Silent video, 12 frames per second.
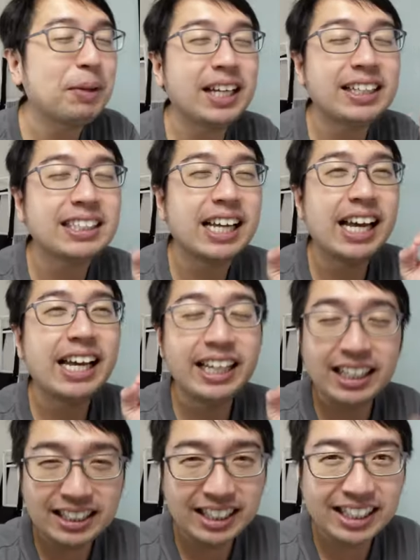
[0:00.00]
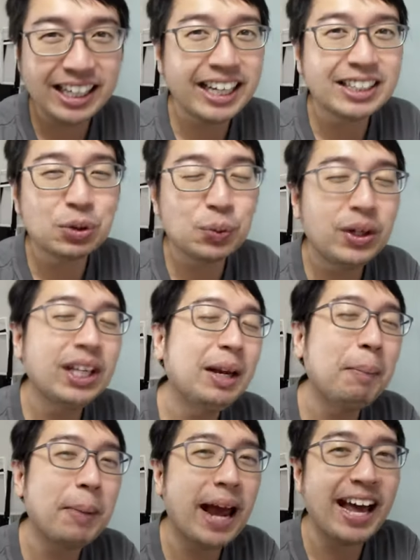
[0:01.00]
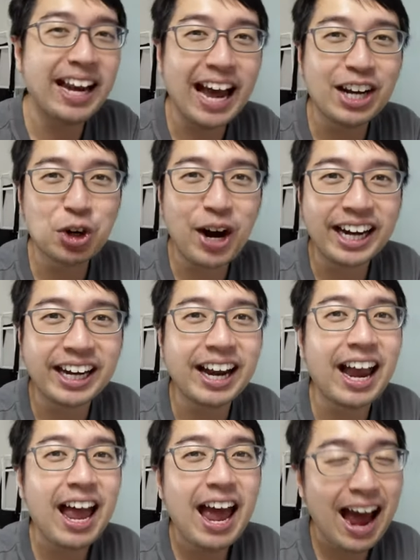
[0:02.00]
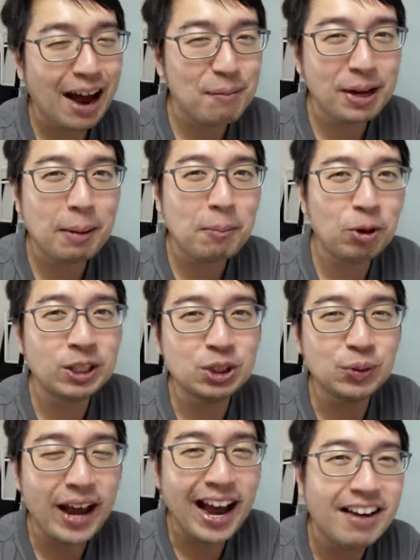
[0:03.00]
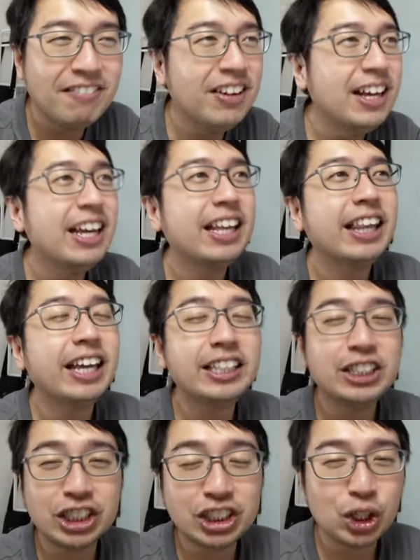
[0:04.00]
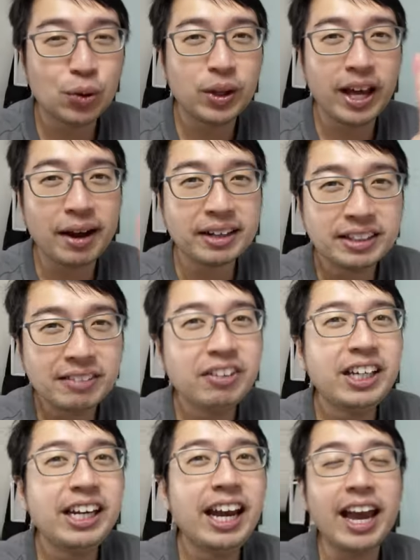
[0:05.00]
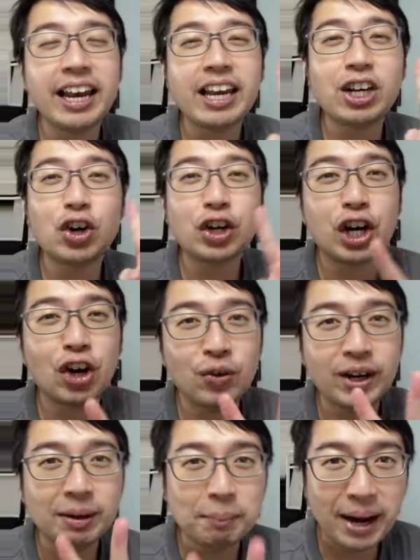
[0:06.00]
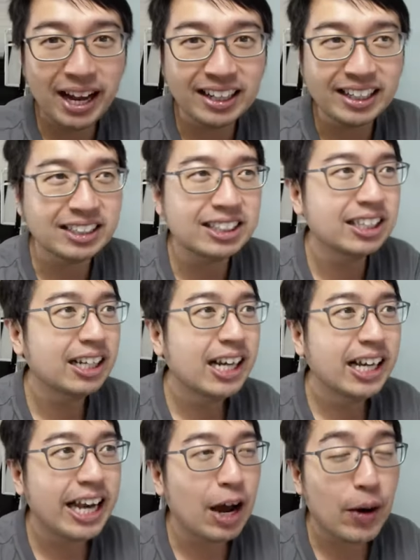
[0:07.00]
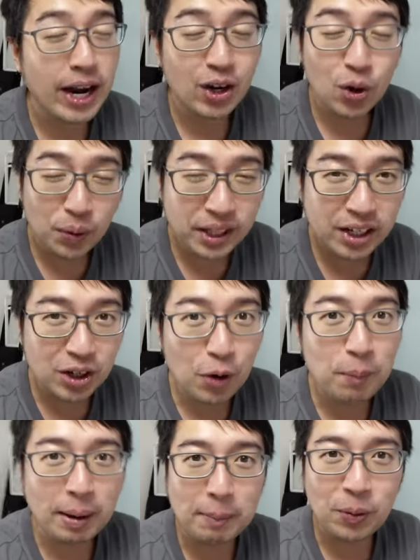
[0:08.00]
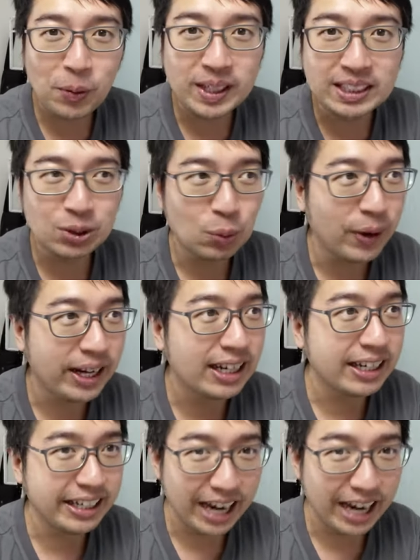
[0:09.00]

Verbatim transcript: because Hilton is really bad at tracking how many points you have. They just show the activity and your current balance. Now I only know my points went